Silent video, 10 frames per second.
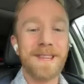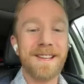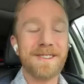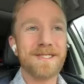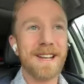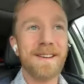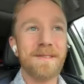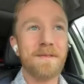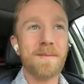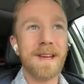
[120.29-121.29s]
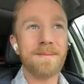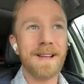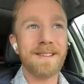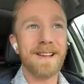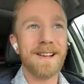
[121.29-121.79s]
that I've ever met in my
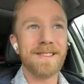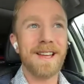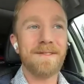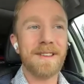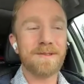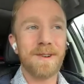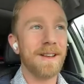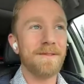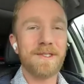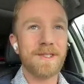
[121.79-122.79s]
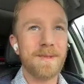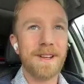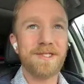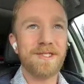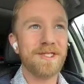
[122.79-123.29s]
entire life. That's why I love you so
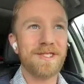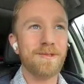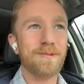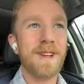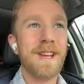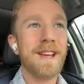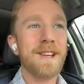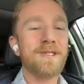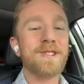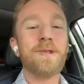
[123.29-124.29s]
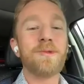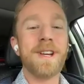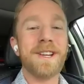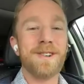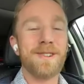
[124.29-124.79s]
much. You're so
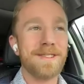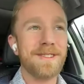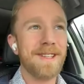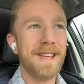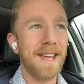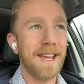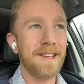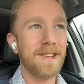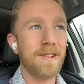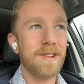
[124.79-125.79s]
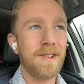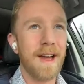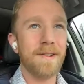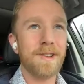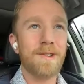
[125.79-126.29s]
real, and you
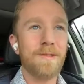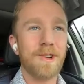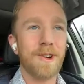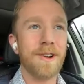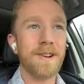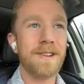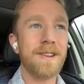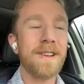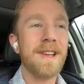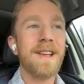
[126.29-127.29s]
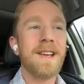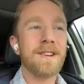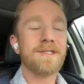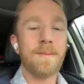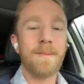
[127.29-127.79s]
have a huge heart, and
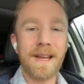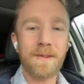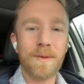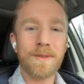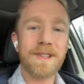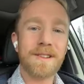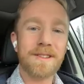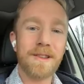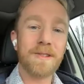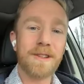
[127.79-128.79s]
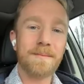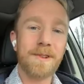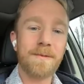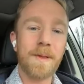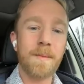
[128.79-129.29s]
you're somebody I've always looked up
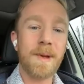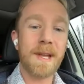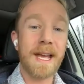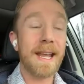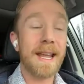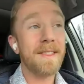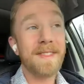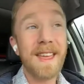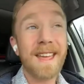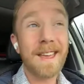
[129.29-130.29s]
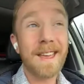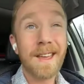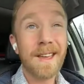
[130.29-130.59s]
to from the beginning. And I think